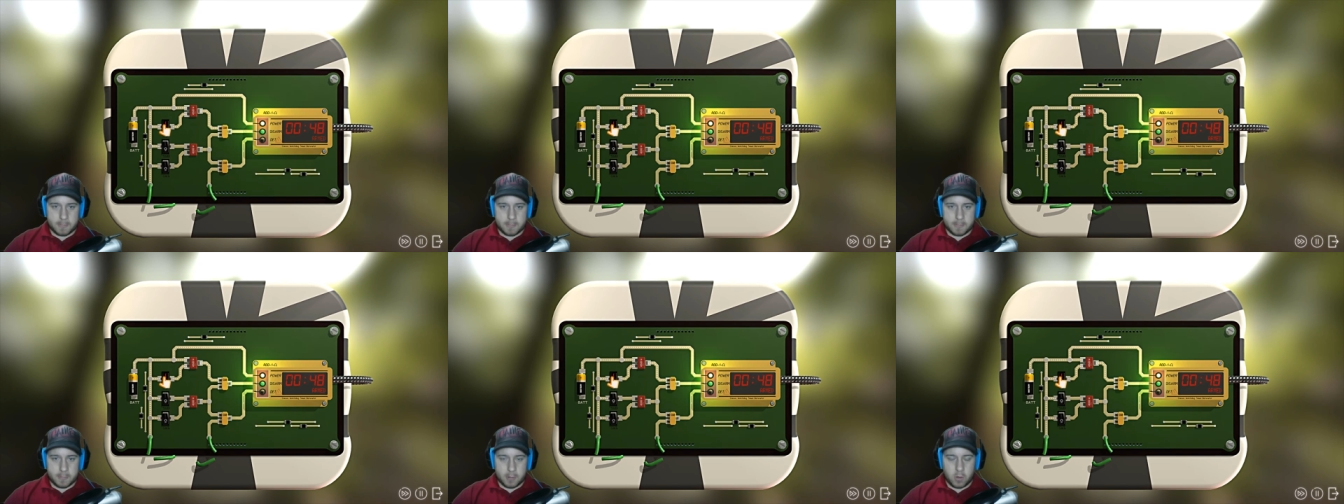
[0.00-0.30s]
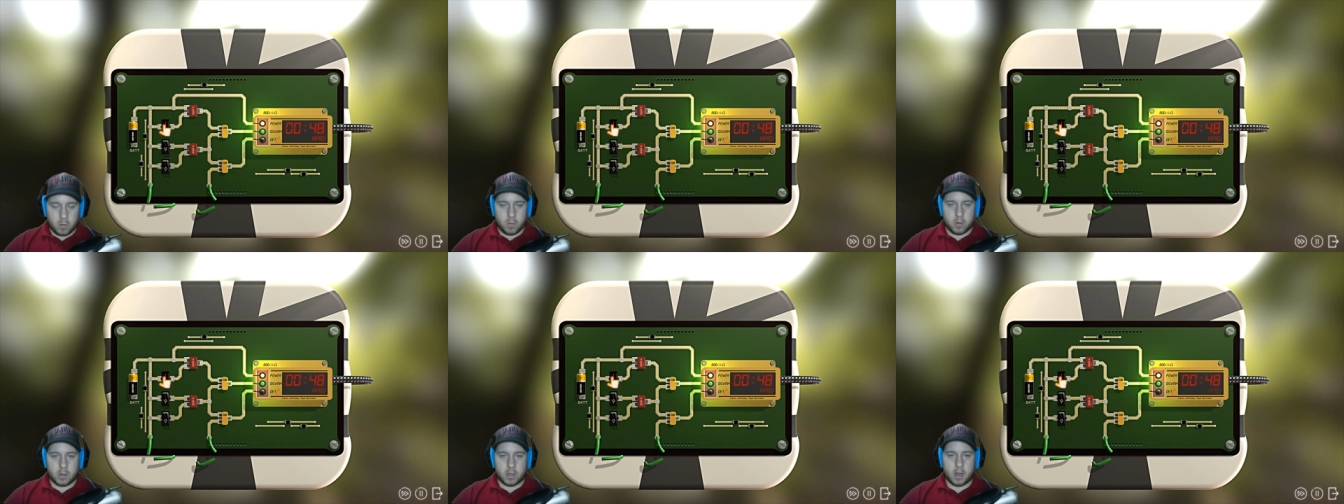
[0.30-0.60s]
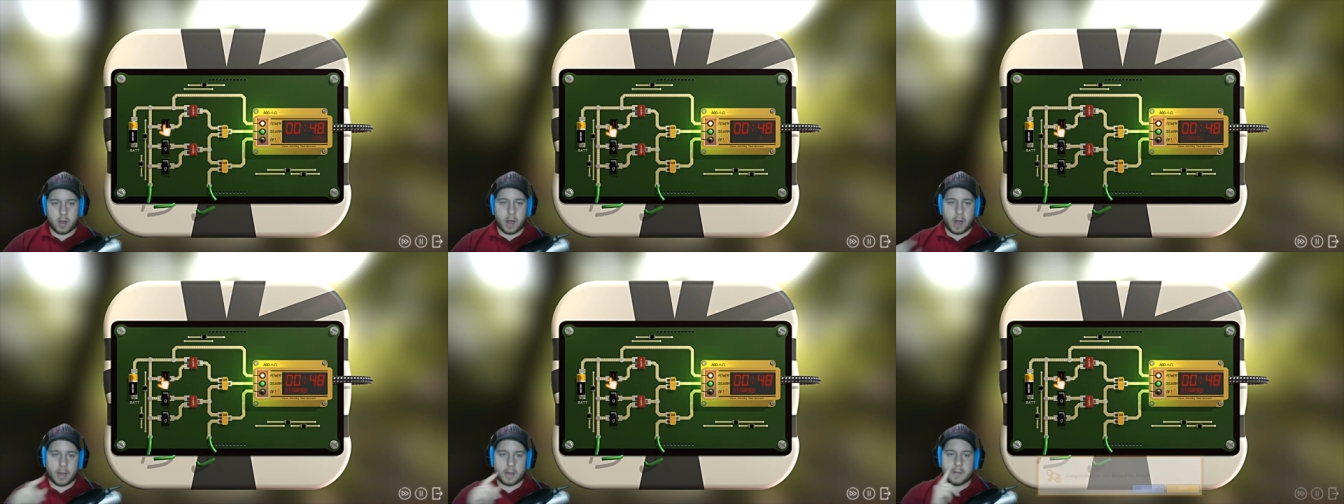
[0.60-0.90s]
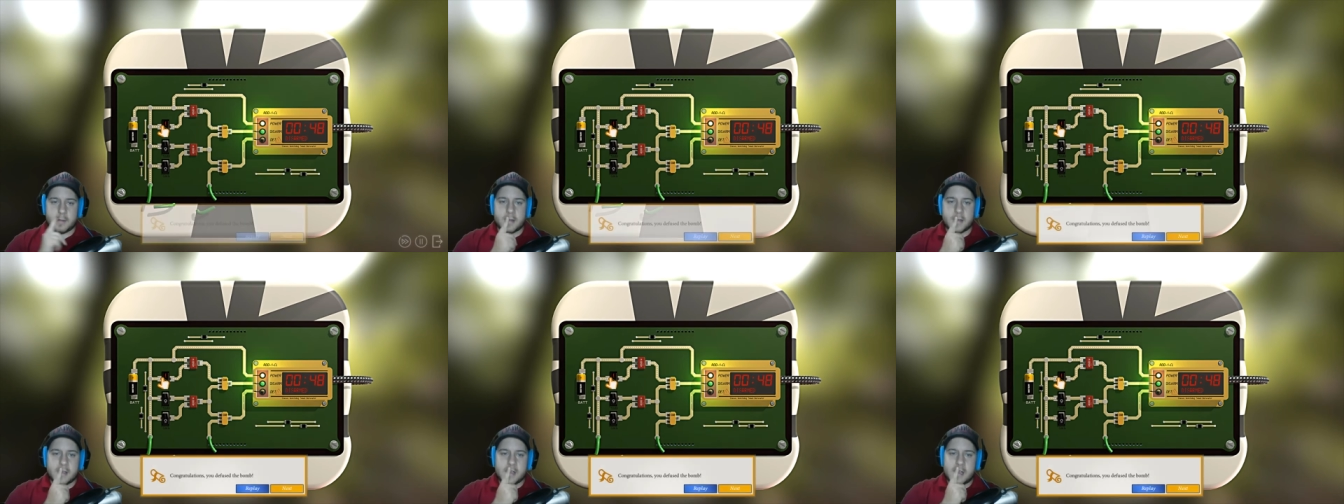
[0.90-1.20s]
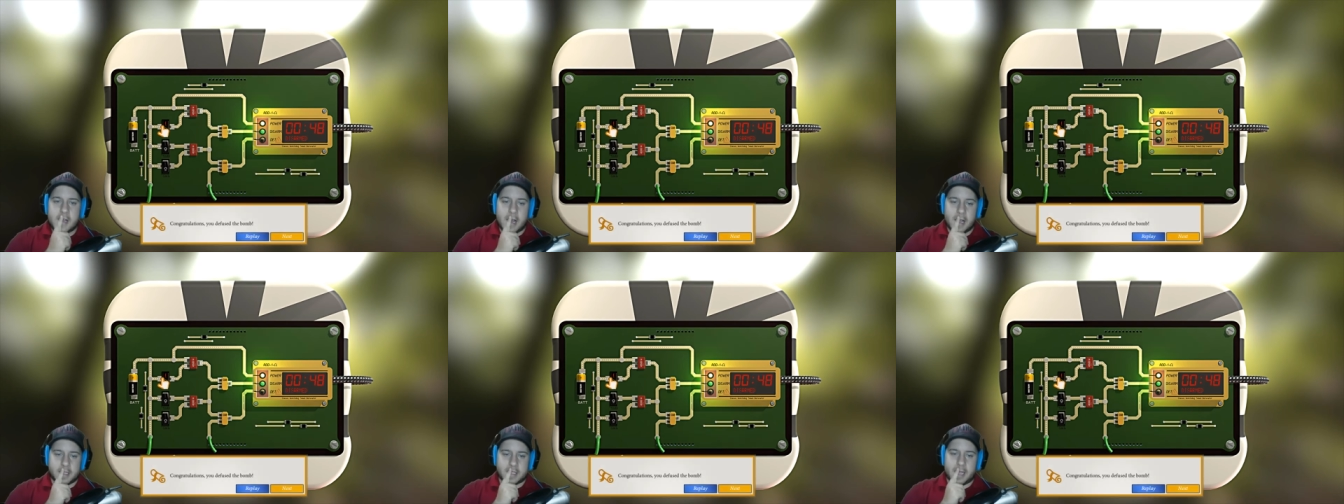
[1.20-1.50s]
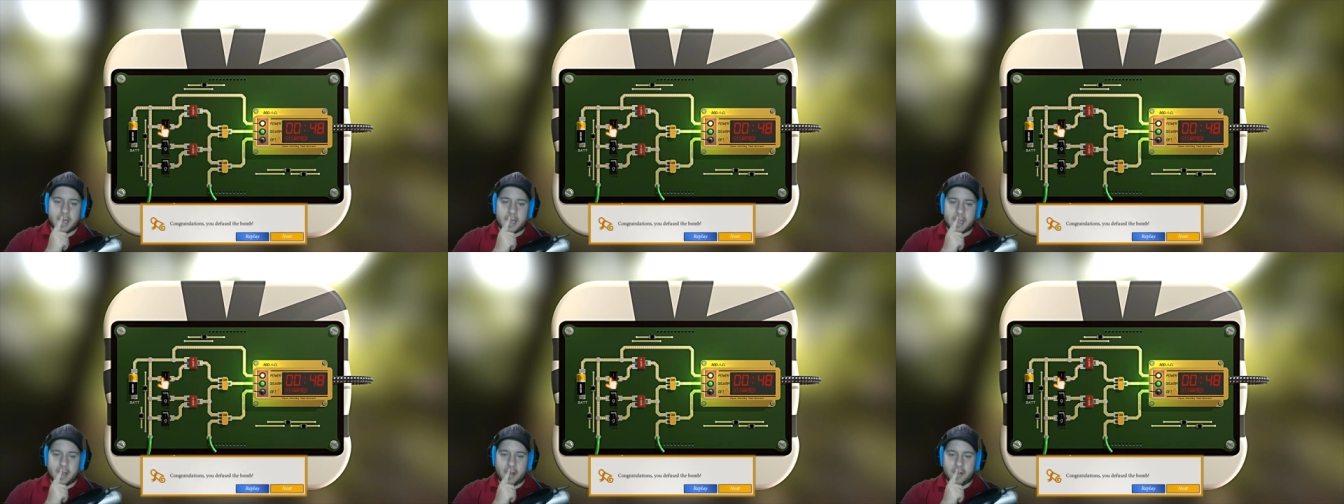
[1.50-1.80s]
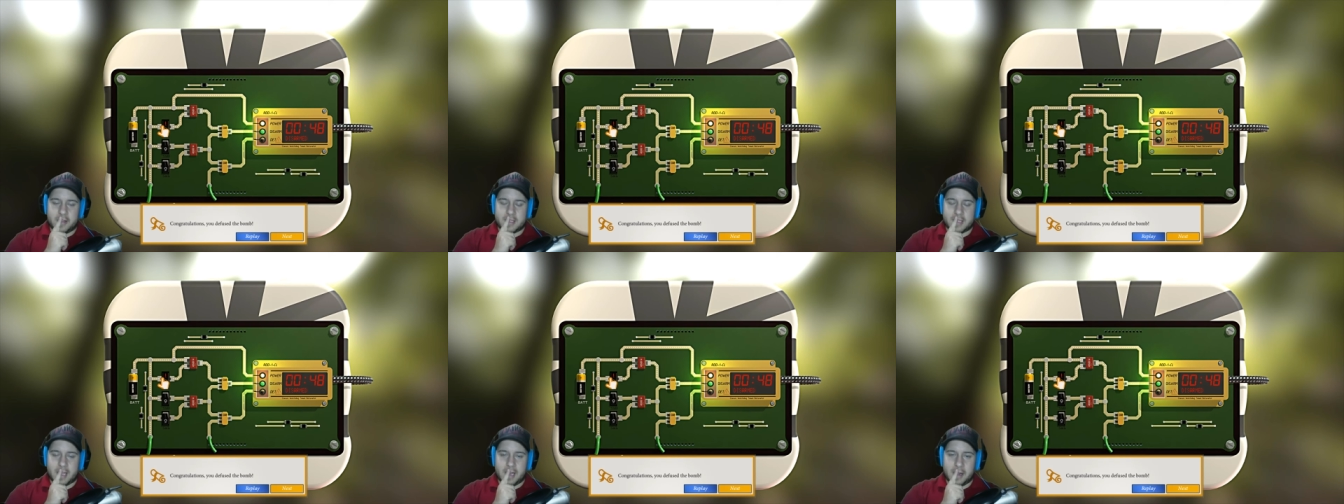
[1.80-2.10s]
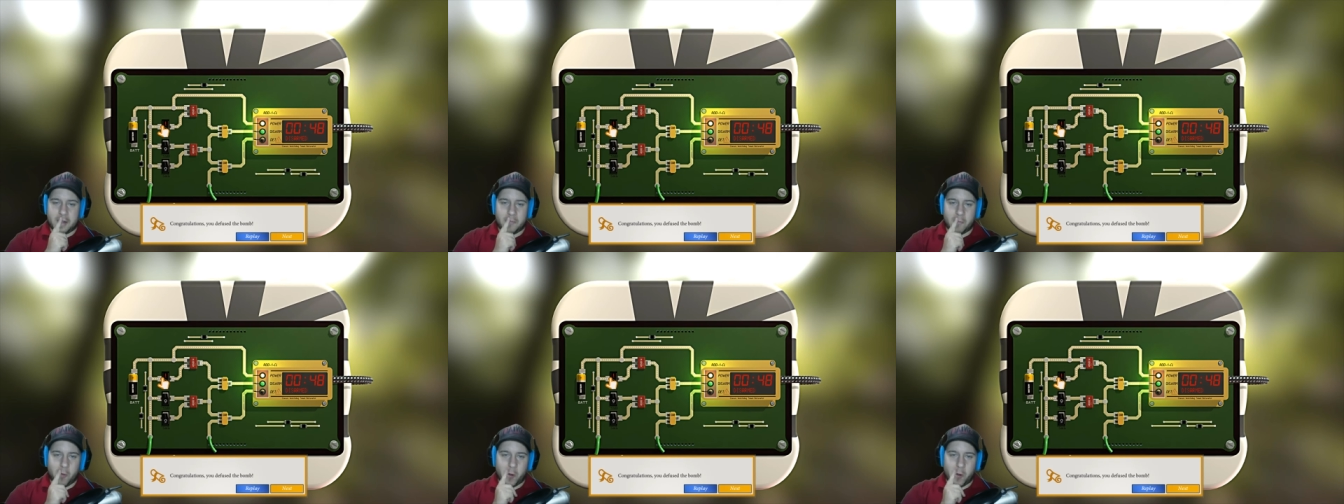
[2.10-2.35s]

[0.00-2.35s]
Whew, alright. I was getting I was getting